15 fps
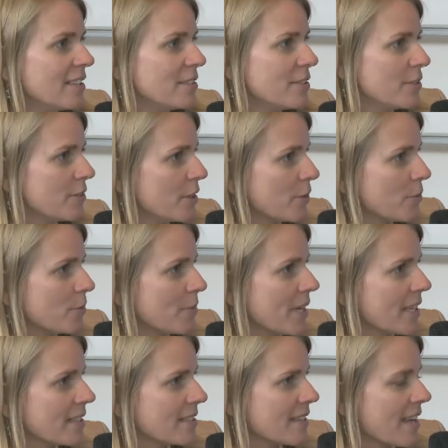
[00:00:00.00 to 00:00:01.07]
Do you think we'll
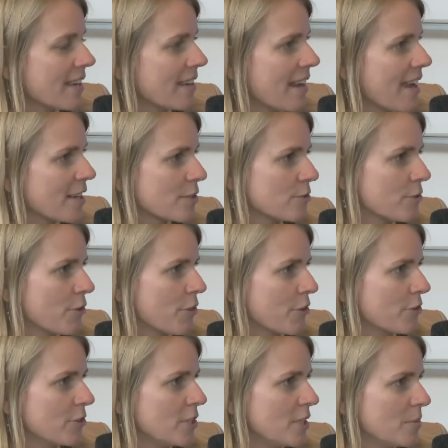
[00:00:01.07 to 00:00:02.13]
make it to that extra
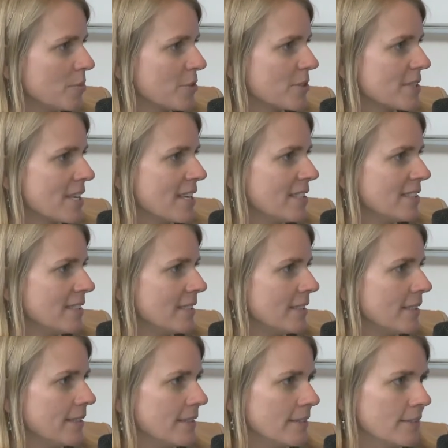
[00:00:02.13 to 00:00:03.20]
13%
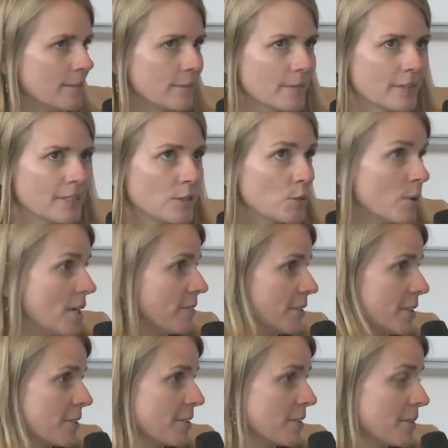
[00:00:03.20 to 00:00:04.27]
in only 12
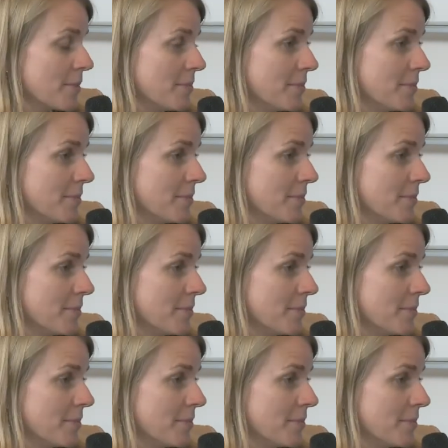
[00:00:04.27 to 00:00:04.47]
years?